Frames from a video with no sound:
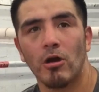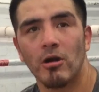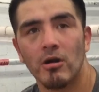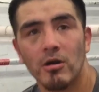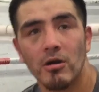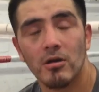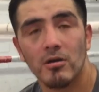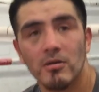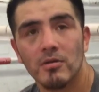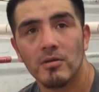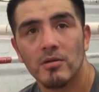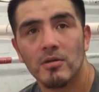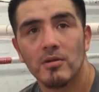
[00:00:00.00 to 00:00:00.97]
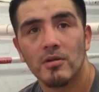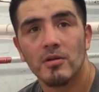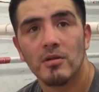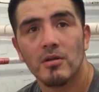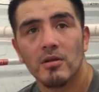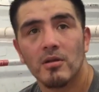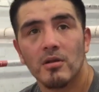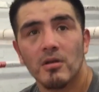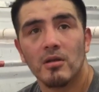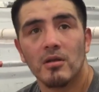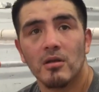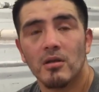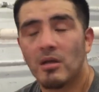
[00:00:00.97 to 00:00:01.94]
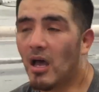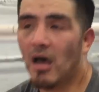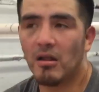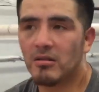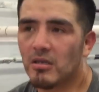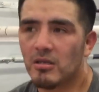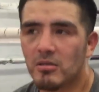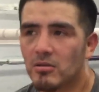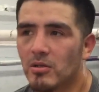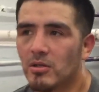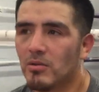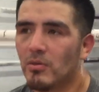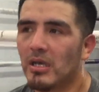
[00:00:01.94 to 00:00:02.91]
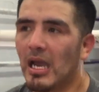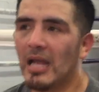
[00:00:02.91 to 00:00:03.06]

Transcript: But, but that shouldn't affect the Mayweather rematch either way. I don't think either way.